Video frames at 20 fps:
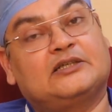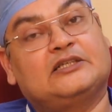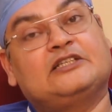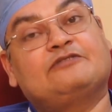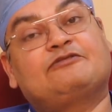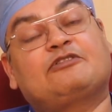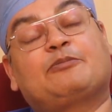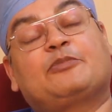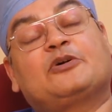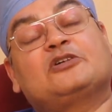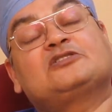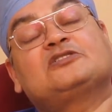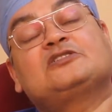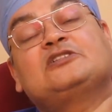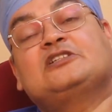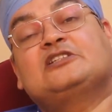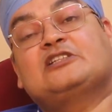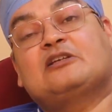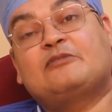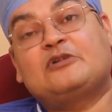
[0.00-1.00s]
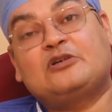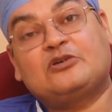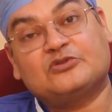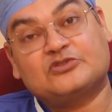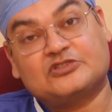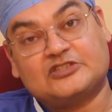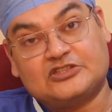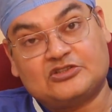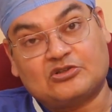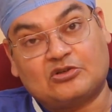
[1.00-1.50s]
if a person is able to
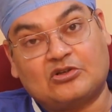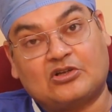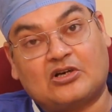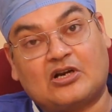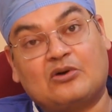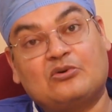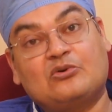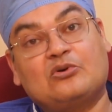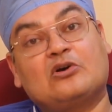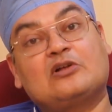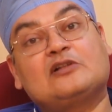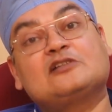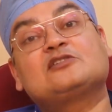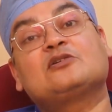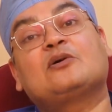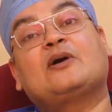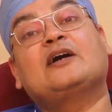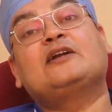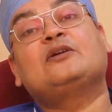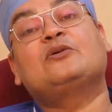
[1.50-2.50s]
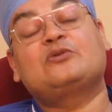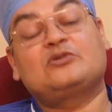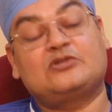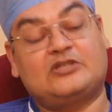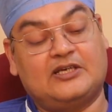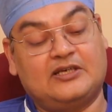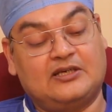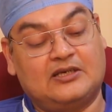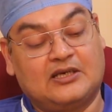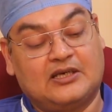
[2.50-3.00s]
sit on ground also, I don't
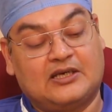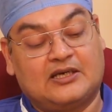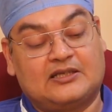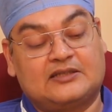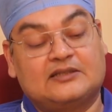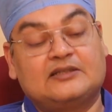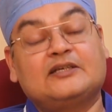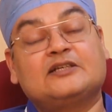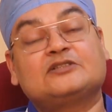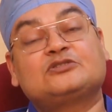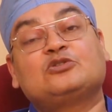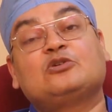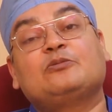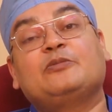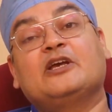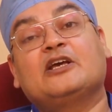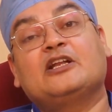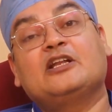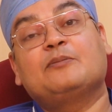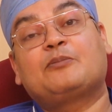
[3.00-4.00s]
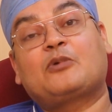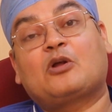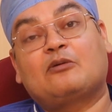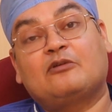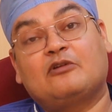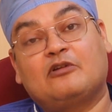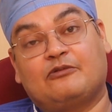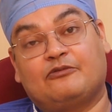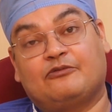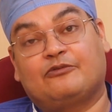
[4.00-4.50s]
think there should be any
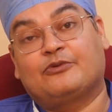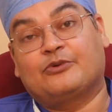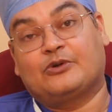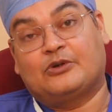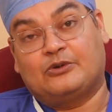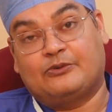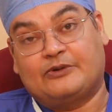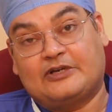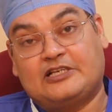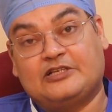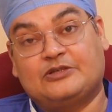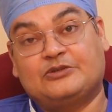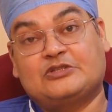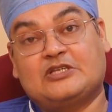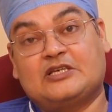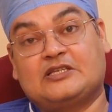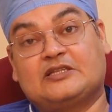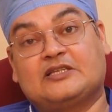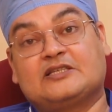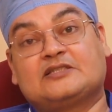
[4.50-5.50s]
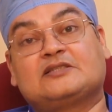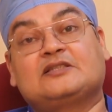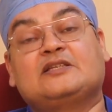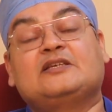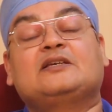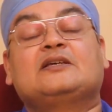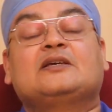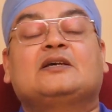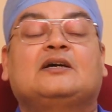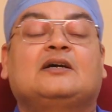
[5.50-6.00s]
problem while using this
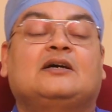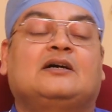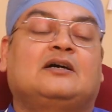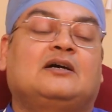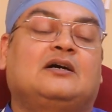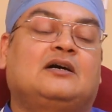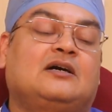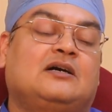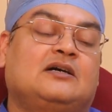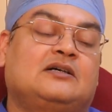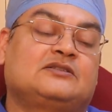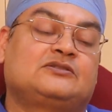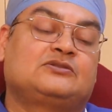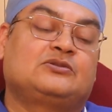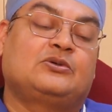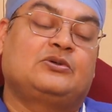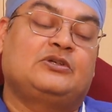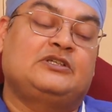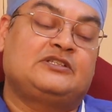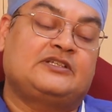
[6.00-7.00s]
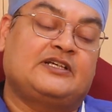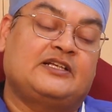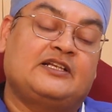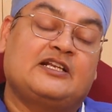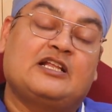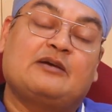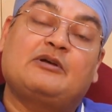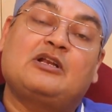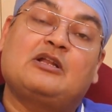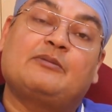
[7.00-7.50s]
knee. So it can
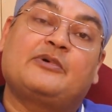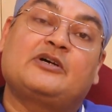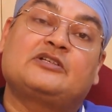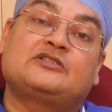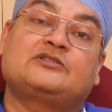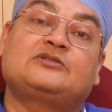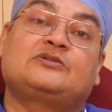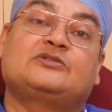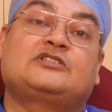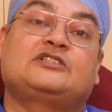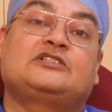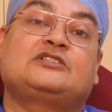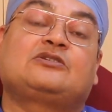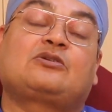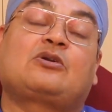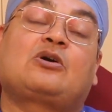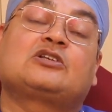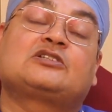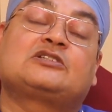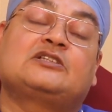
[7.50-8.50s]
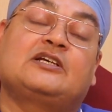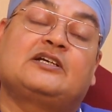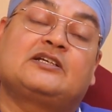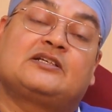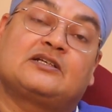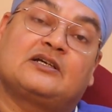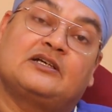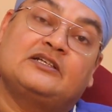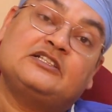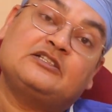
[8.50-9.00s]
enable a person to sit
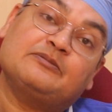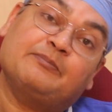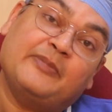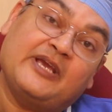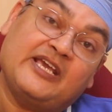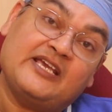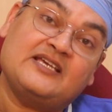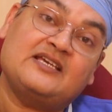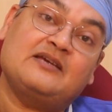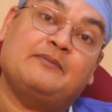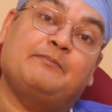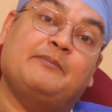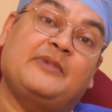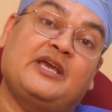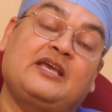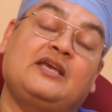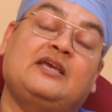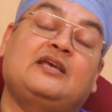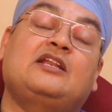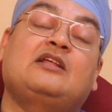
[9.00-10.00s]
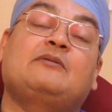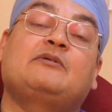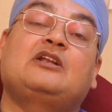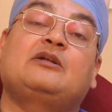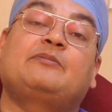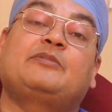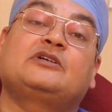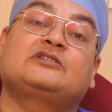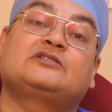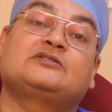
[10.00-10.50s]
cross-legged. It may
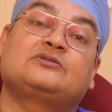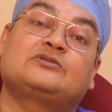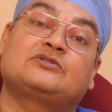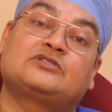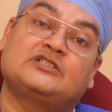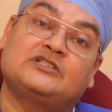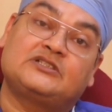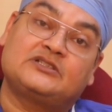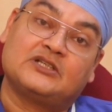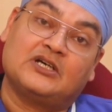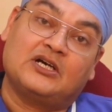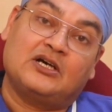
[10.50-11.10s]
enable a person to sit